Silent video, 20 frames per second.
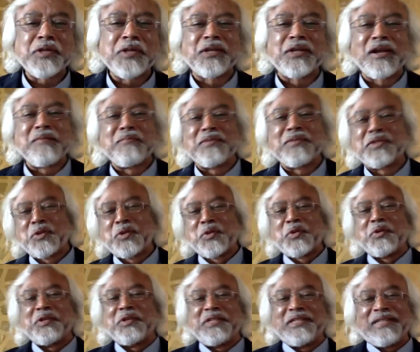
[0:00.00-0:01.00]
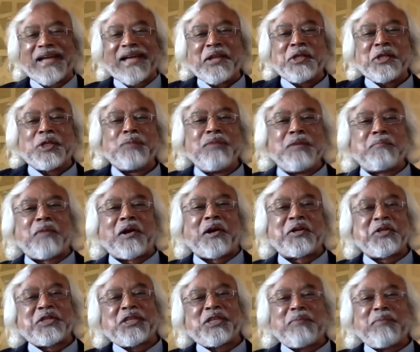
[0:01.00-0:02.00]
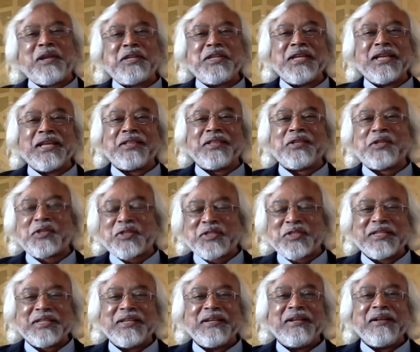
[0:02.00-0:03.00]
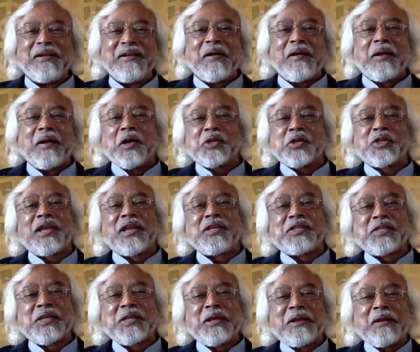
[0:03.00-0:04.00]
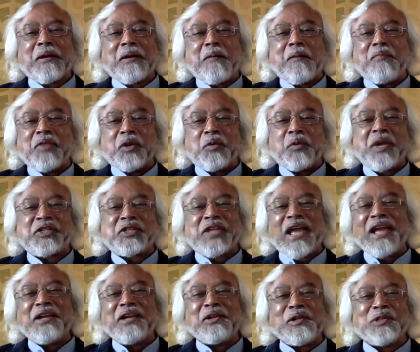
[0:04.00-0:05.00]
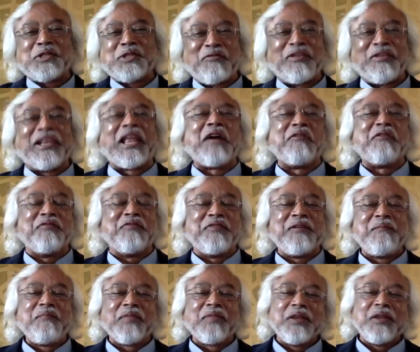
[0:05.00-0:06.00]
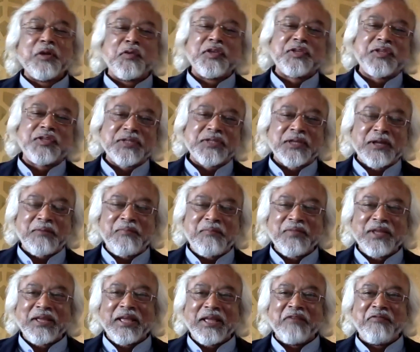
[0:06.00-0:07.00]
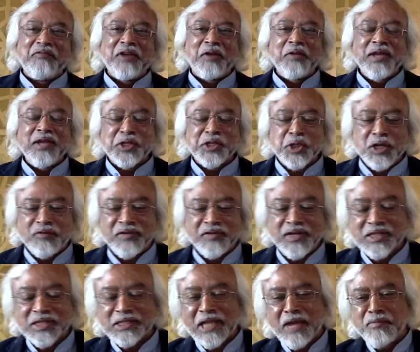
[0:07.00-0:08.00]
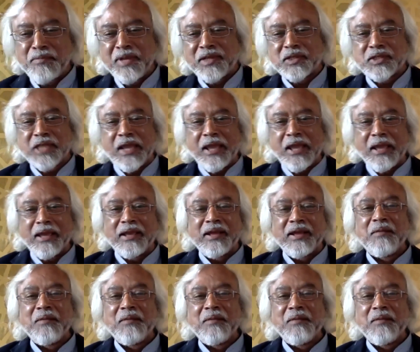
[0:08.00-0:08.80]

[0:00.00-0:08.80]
I'm so delighted to be participating in this, shall I say, rectangles of love. You know, this is a variation of an Islamic saying,